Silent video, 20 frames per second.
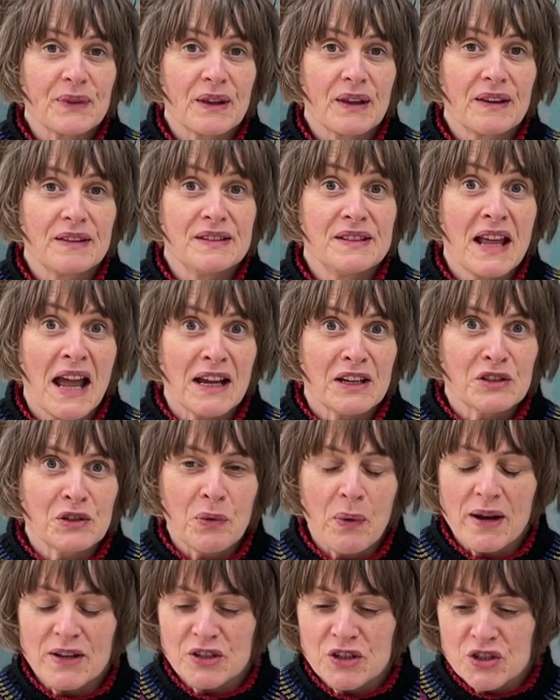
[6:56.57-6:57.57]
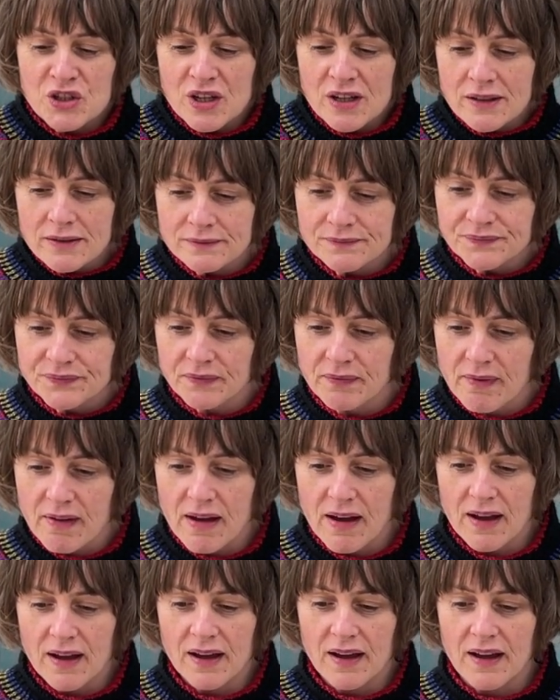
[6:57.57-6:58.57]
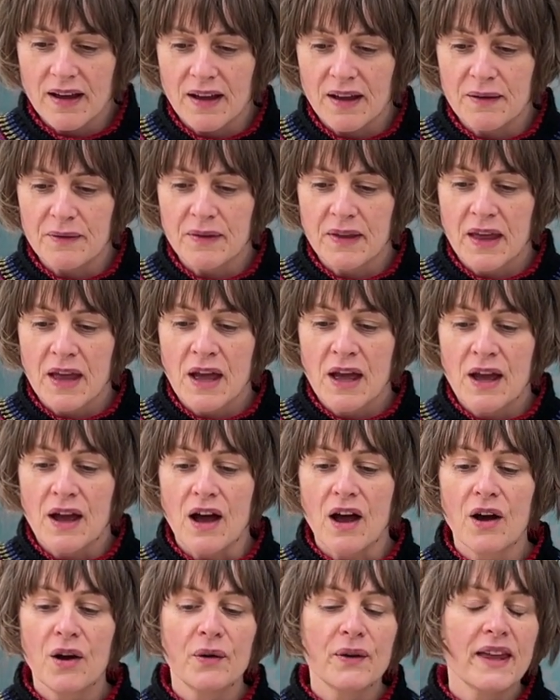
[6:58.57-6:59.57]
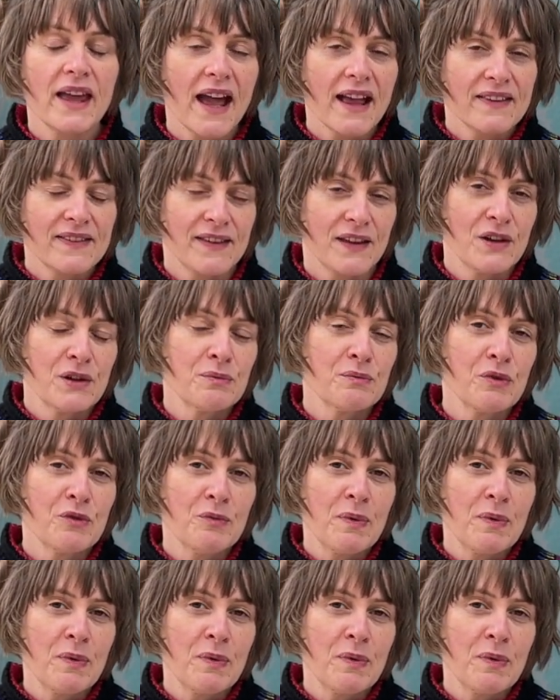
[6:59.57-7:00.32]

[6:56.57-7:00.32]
Next question. Oh yes, a number of